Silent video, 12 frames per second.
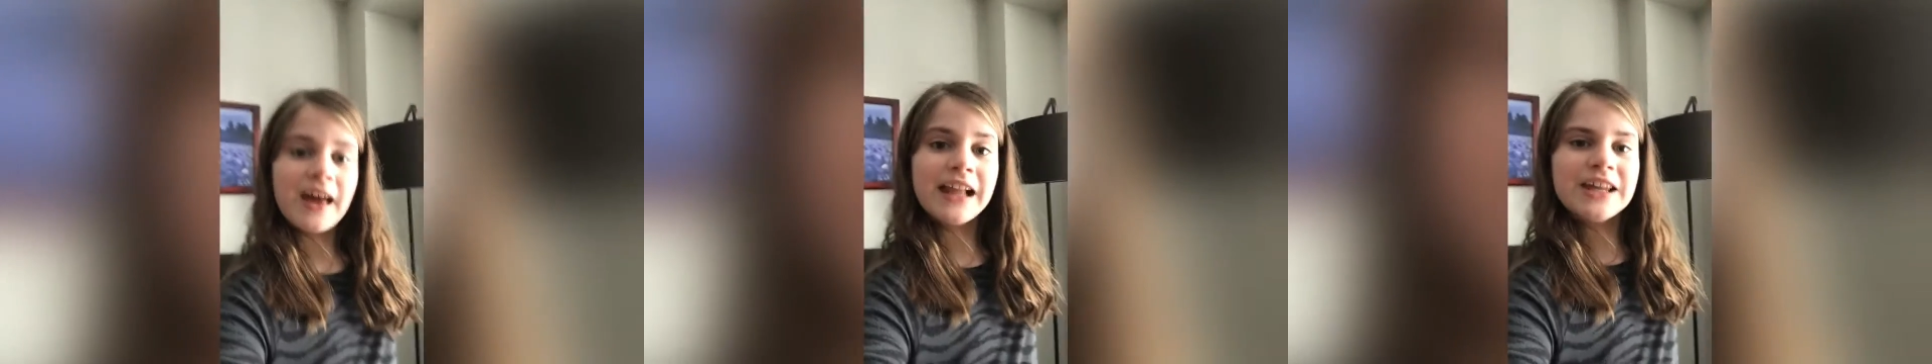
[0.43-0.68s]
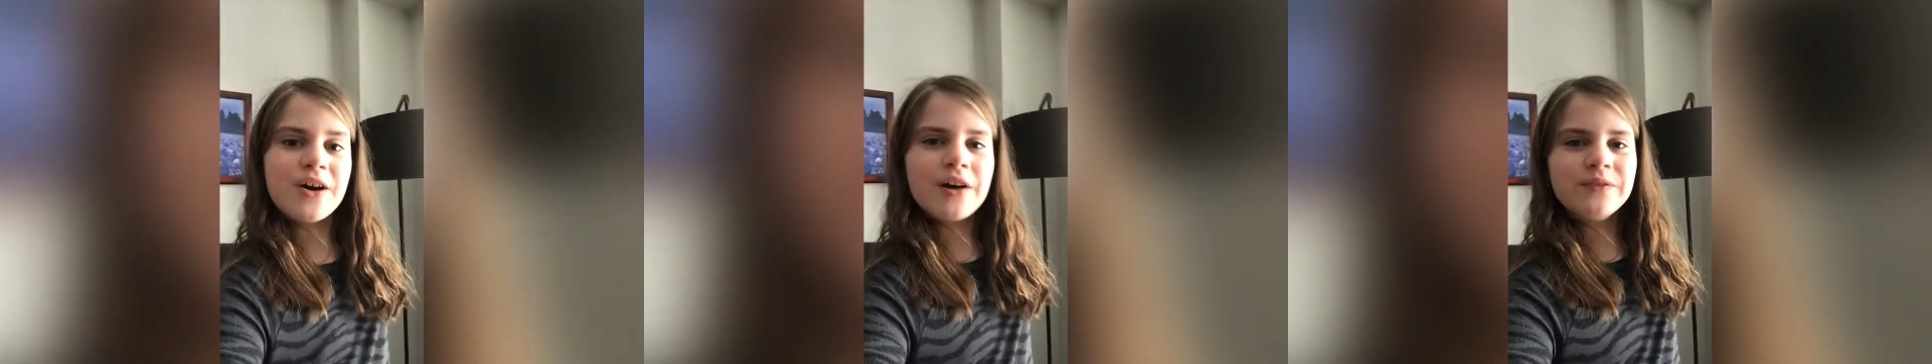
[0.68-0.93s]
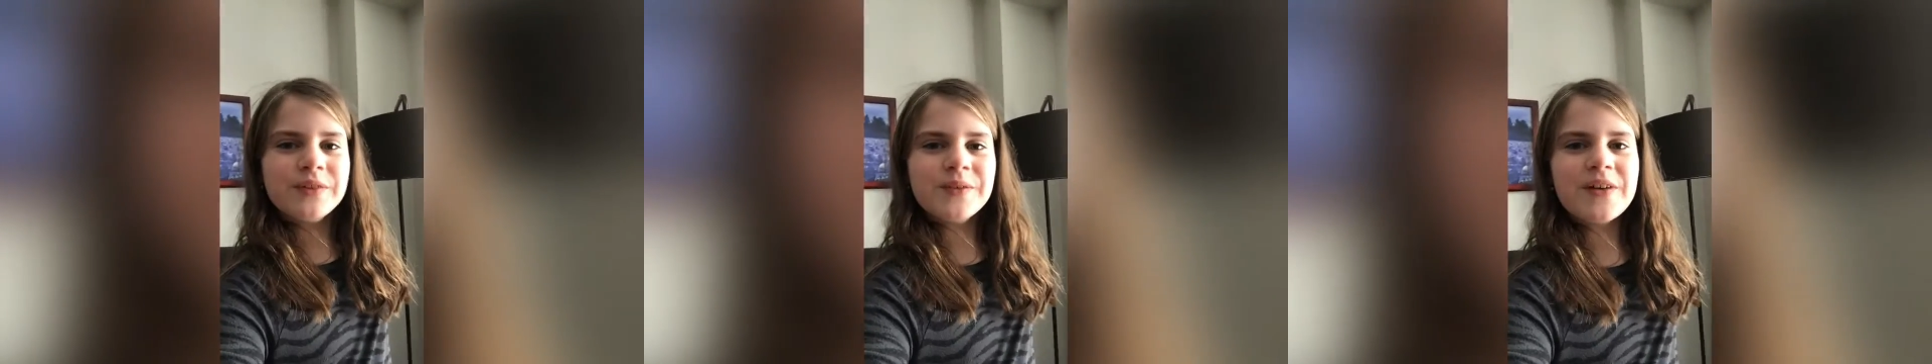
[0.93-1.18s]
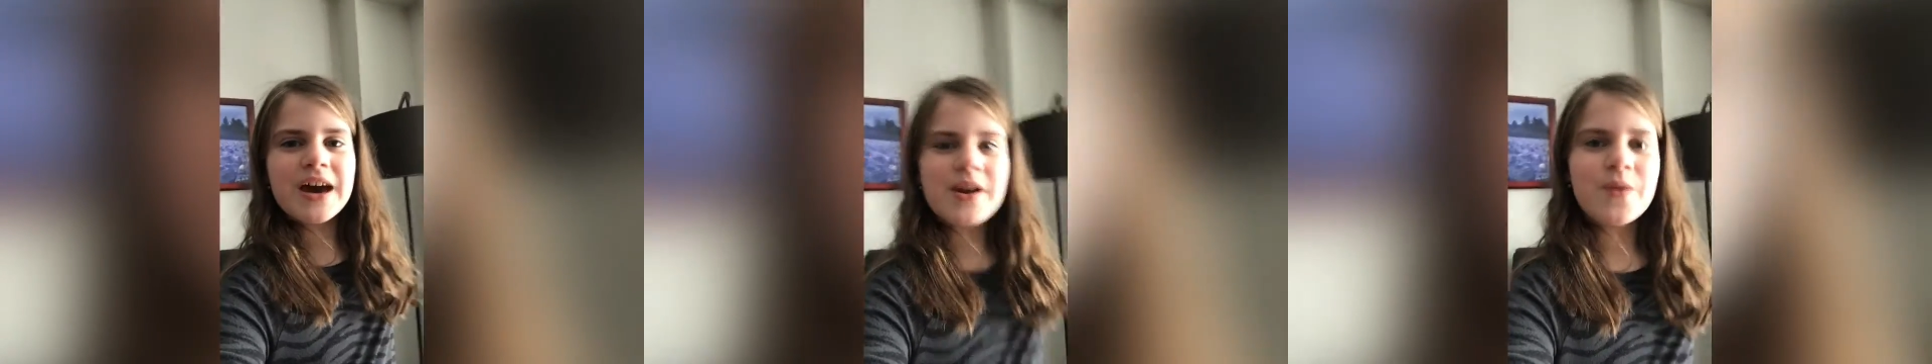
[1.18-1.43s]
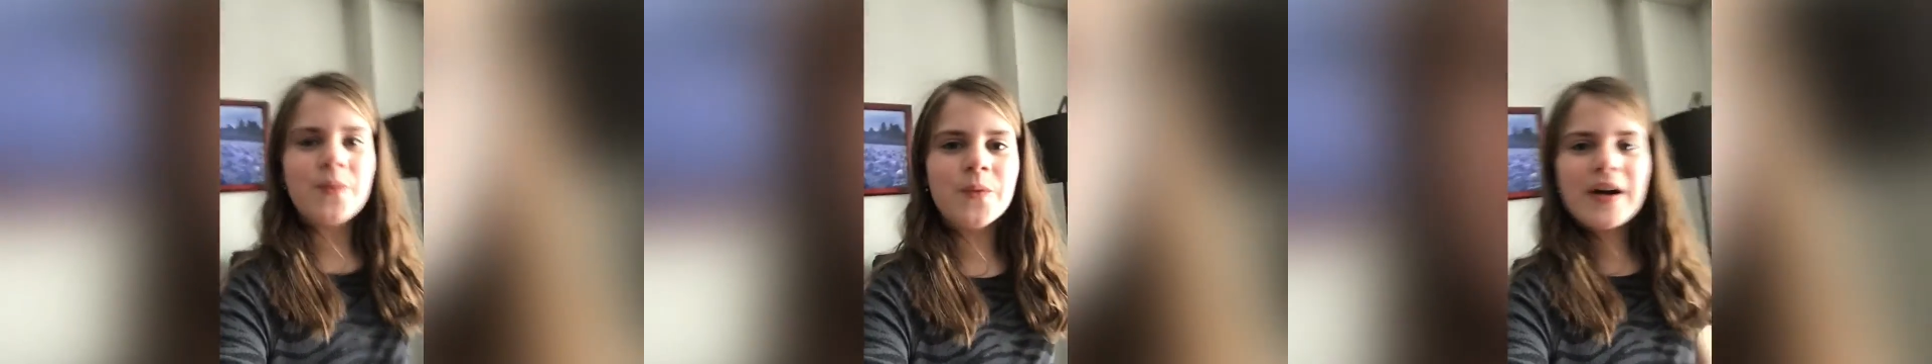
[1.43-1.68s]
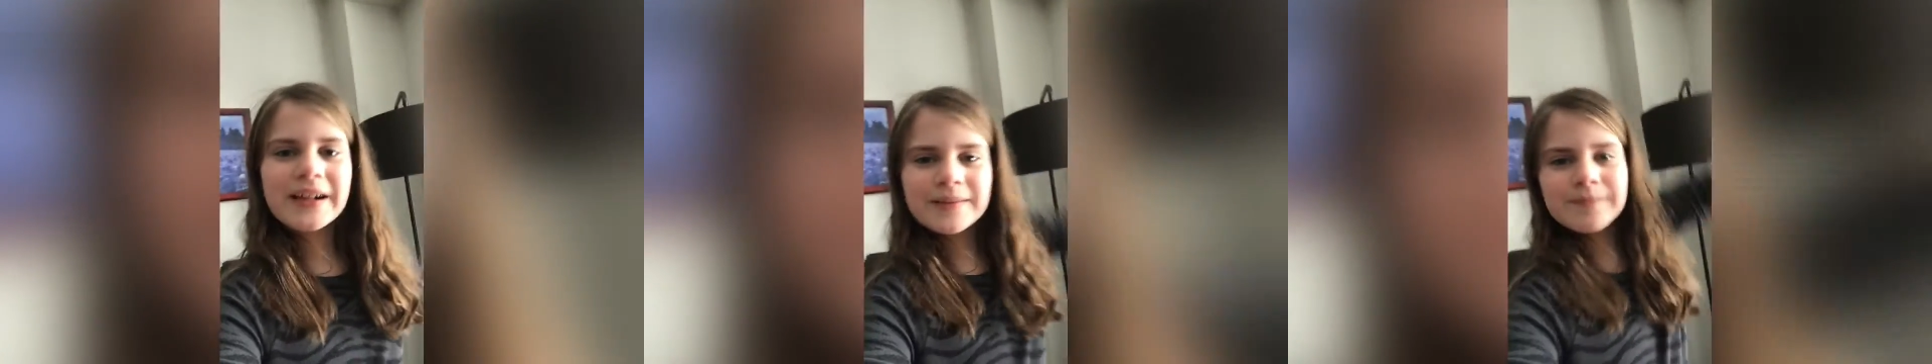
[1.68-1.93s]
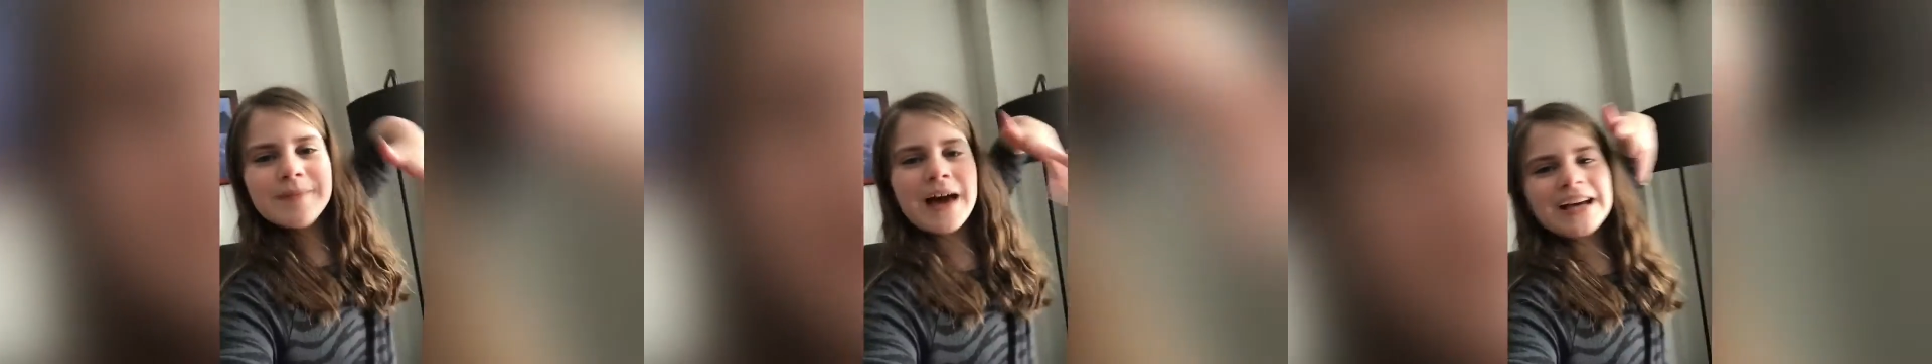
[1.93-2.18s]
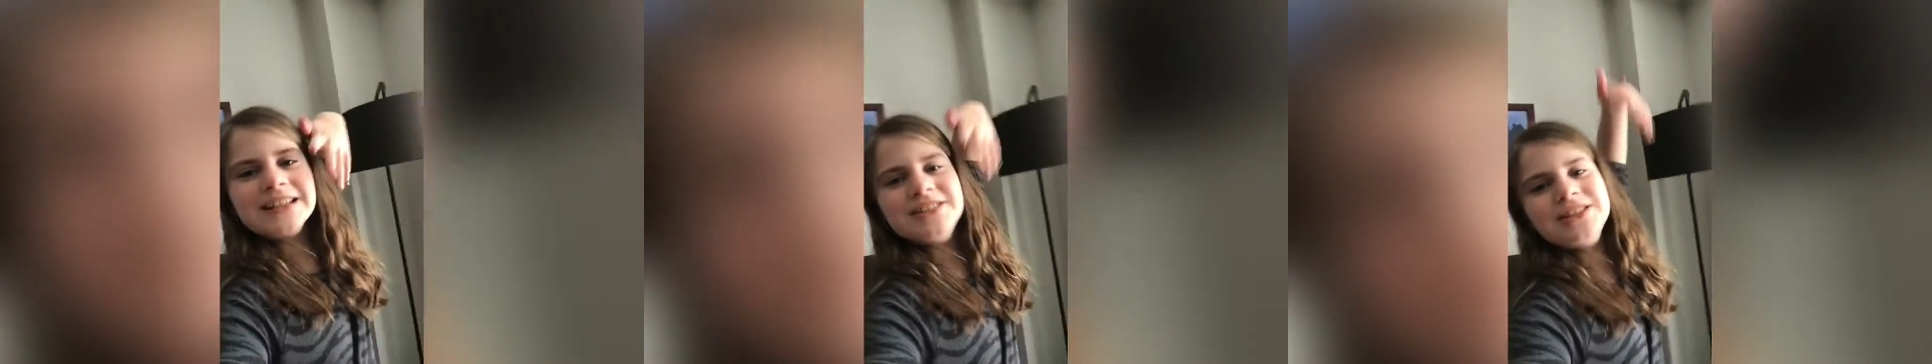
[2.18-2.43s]
Hello everyone, welcome
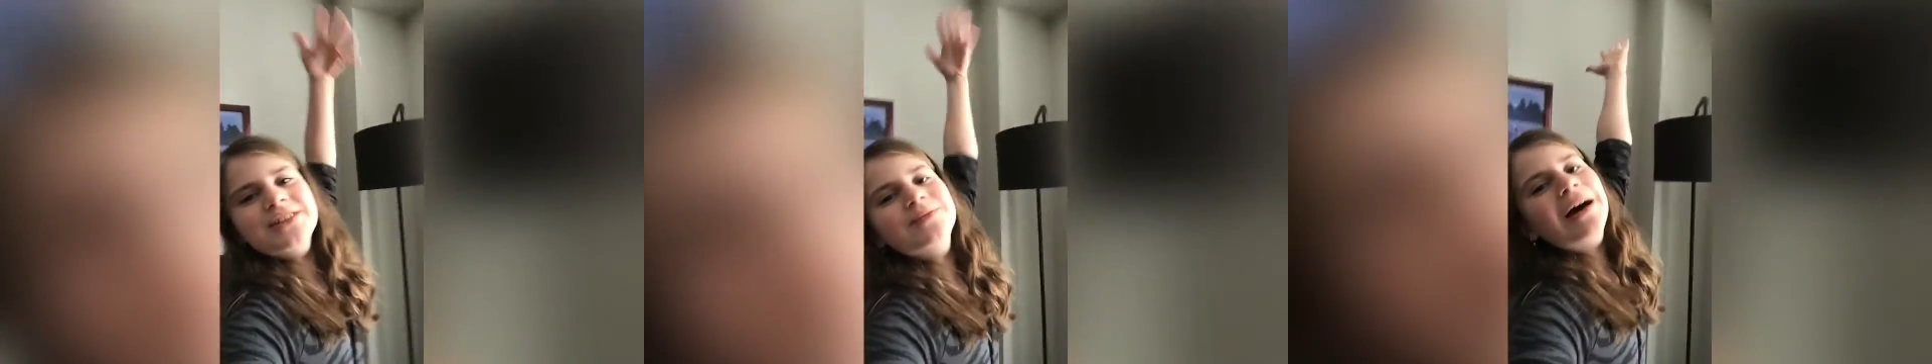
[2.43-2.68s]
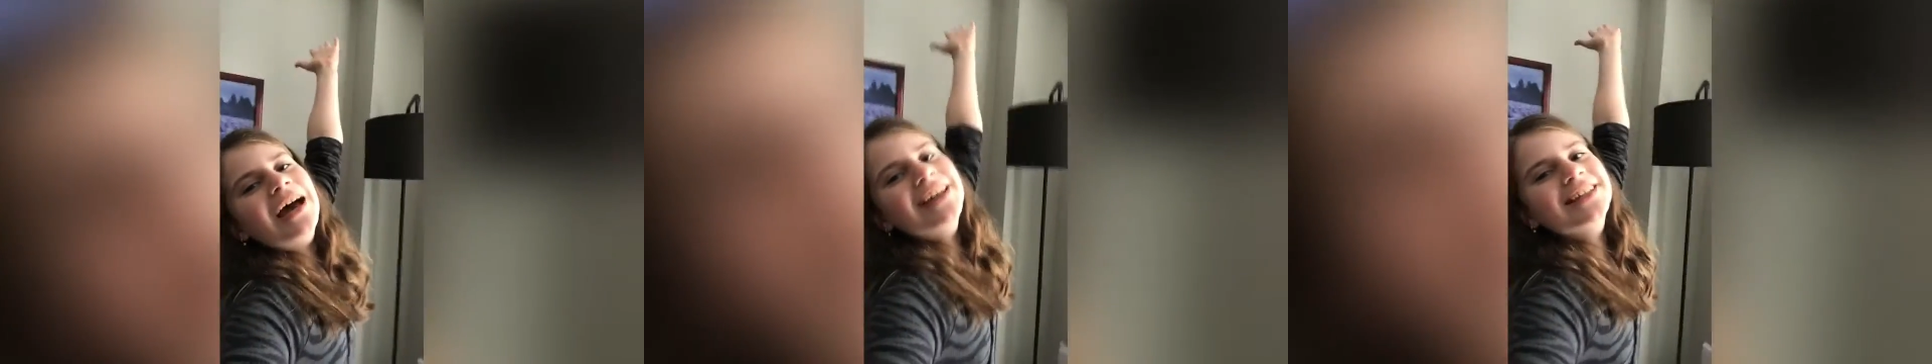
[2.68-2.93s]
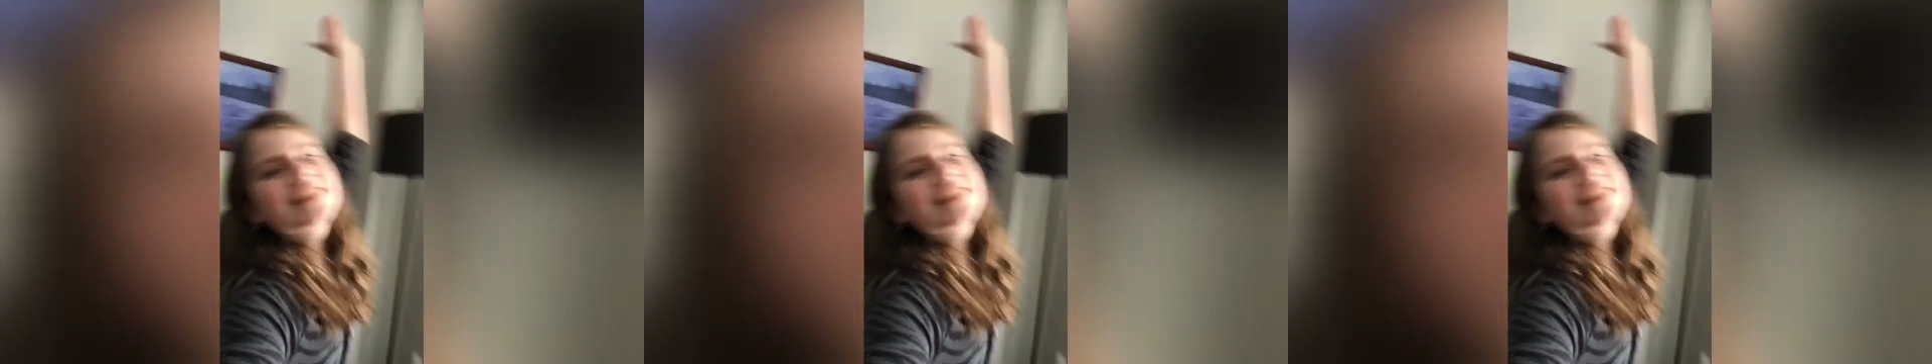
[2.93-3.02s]
back to my